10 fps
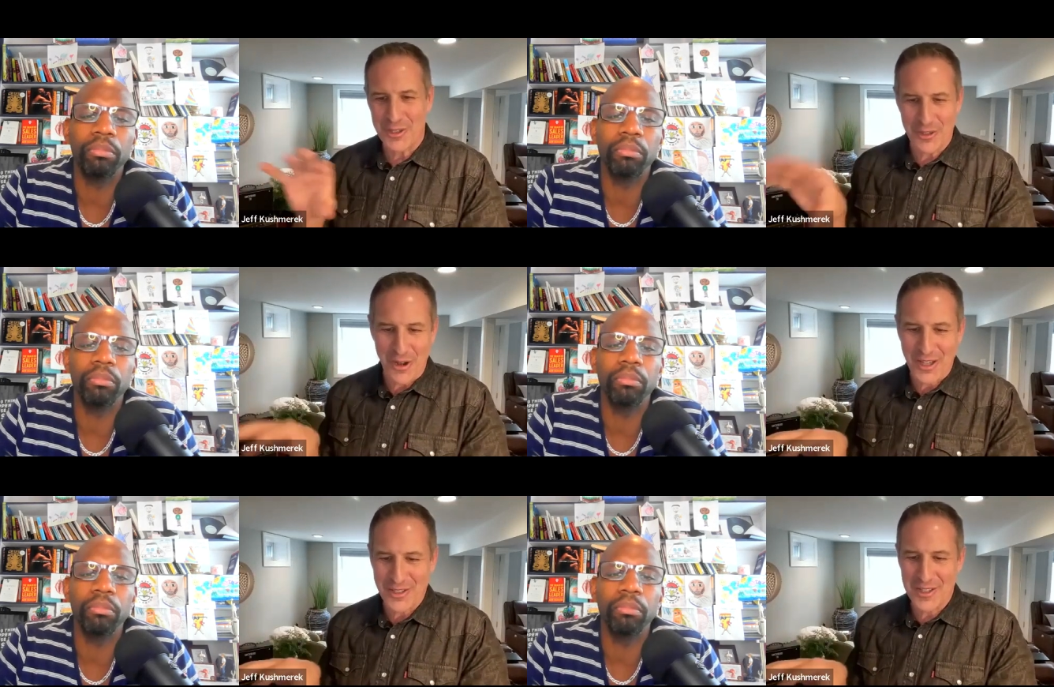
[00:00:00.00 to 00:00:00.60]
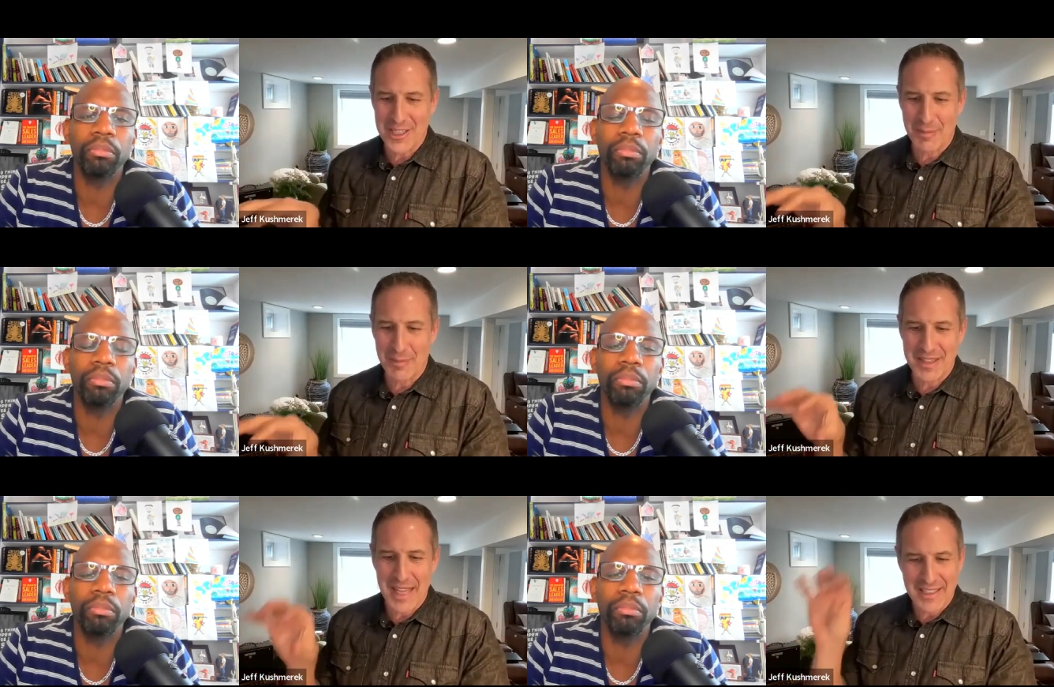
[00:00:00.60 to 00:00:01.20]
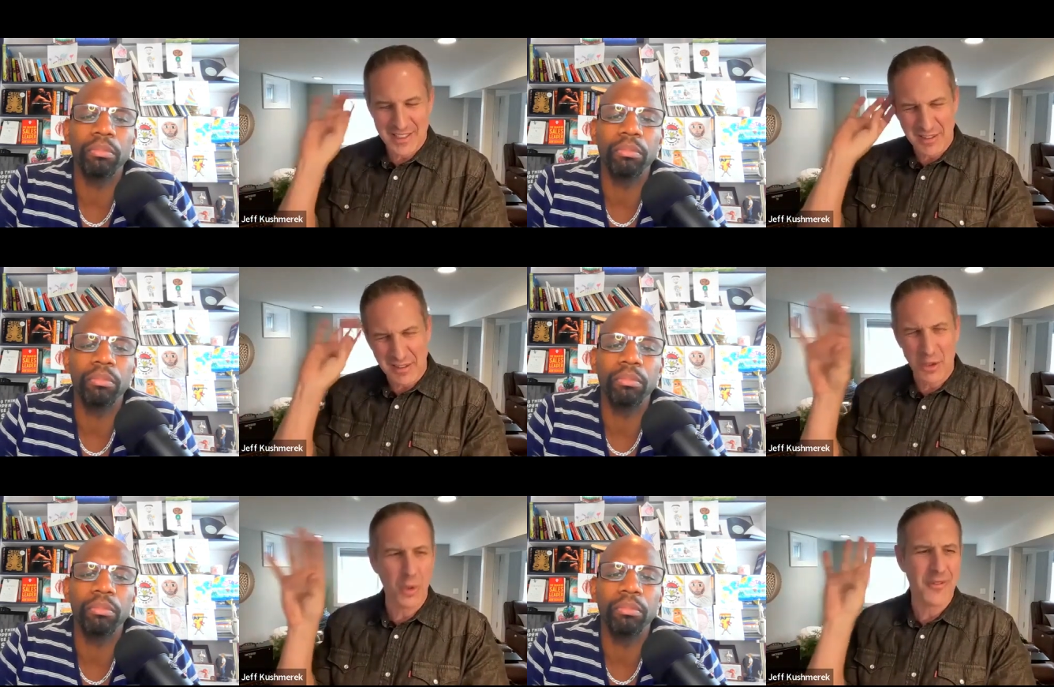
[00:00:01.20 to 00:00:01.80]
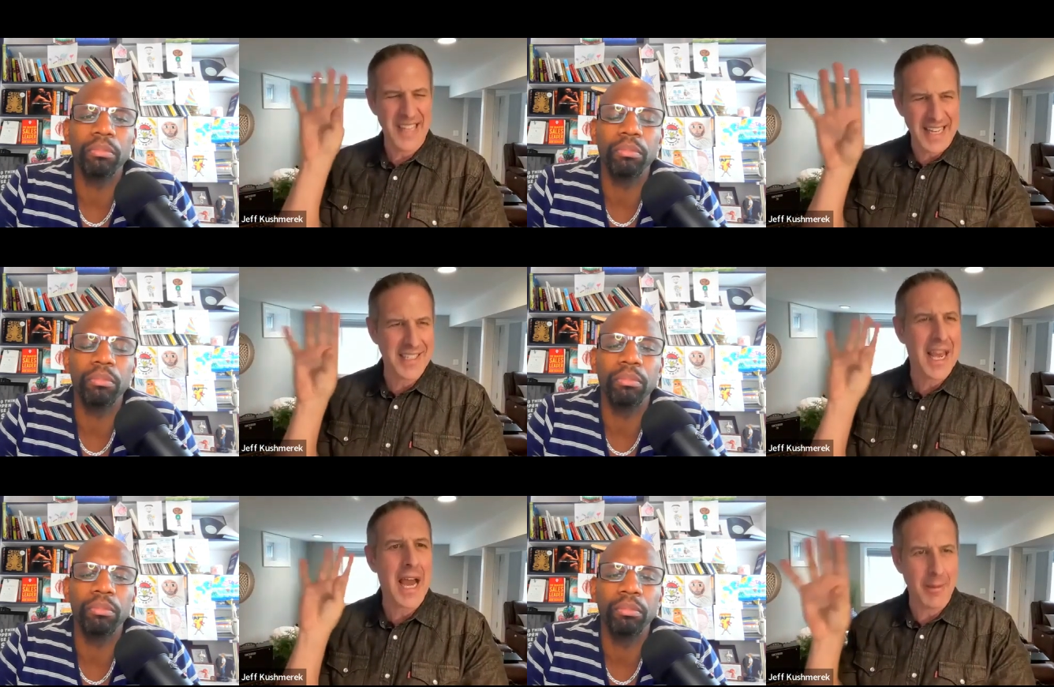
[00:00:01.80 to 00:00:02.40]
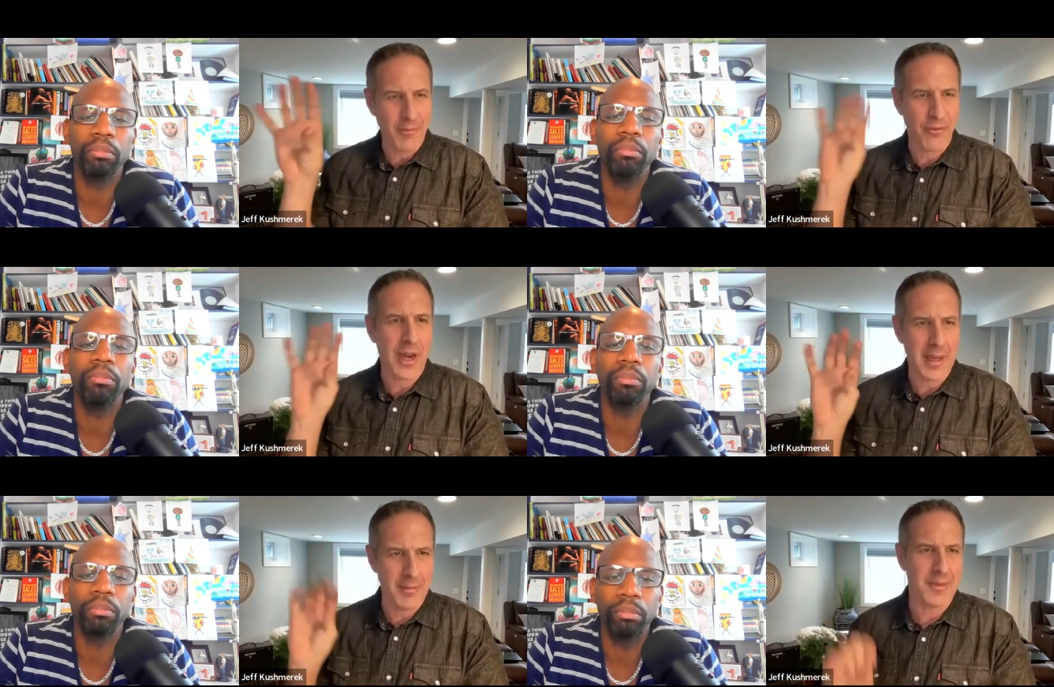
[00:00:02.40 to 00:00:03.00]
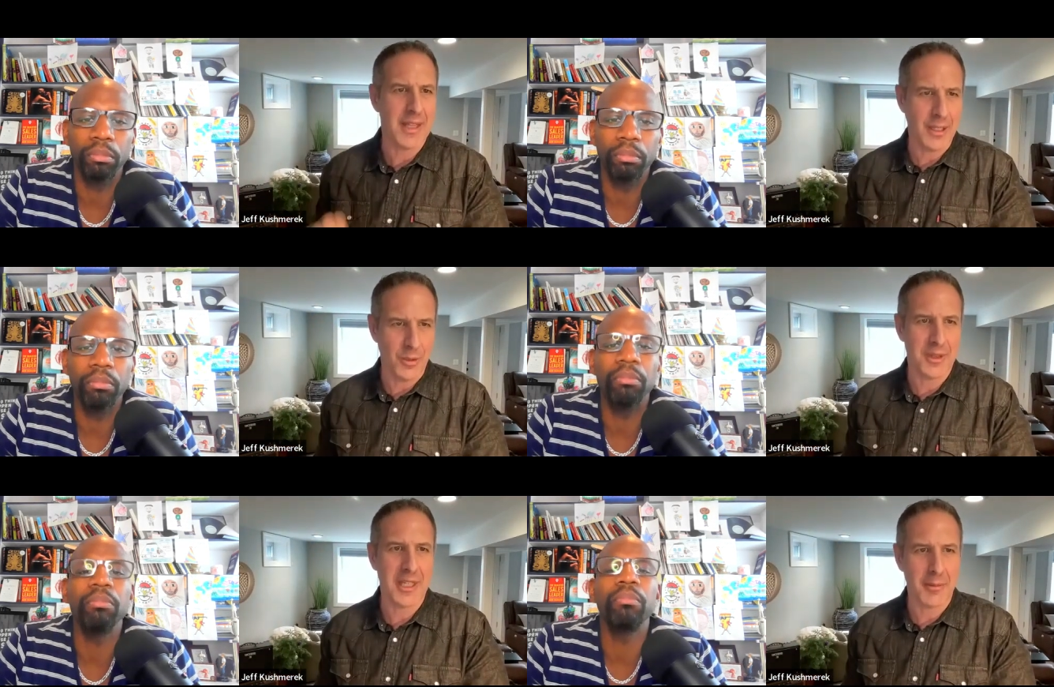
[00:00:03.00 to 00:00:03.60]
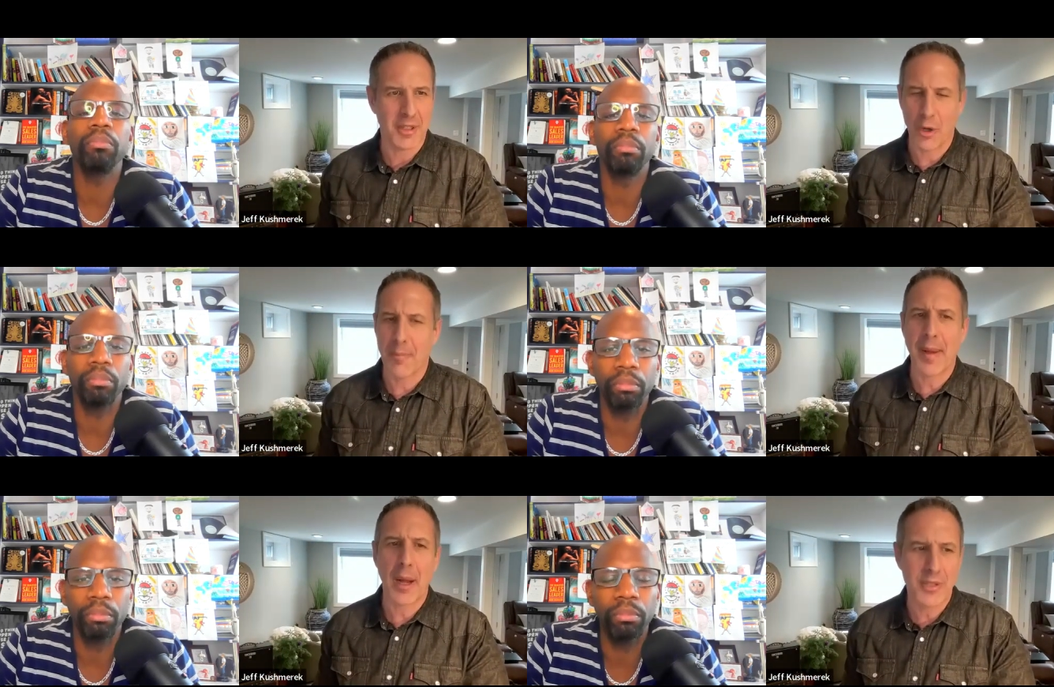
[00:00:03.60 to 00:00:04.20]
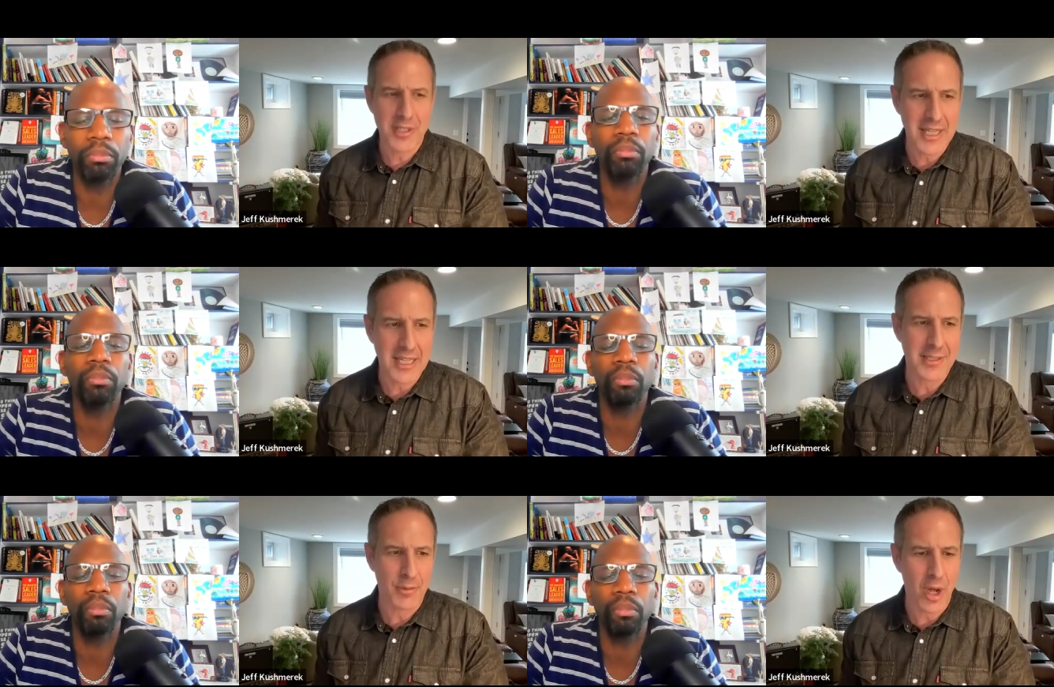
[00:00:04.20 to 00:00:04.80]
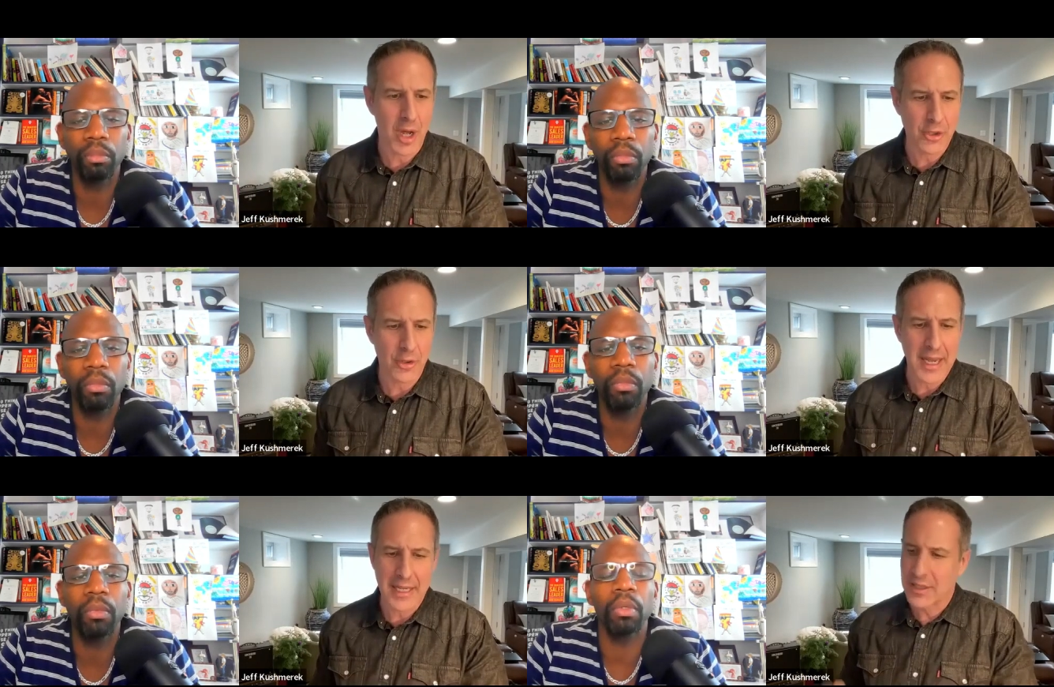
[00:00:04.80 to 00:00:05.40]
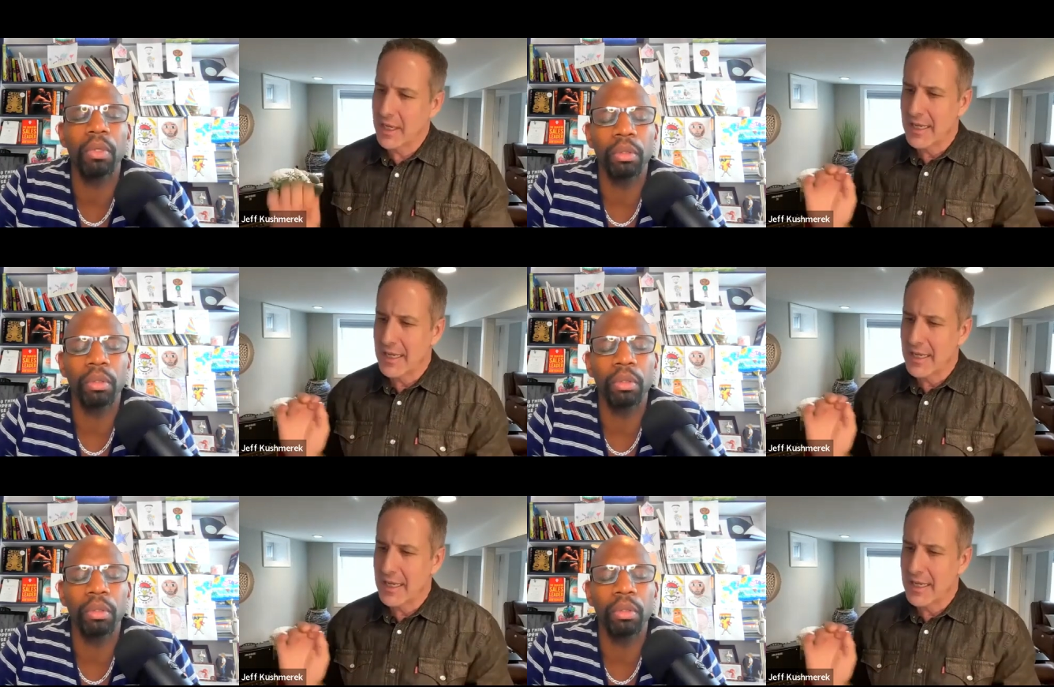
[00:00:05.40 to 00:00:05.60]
Speaker 1: this or not do this, but that's sort of in that time frame that you would think about. You're about to send some contracts.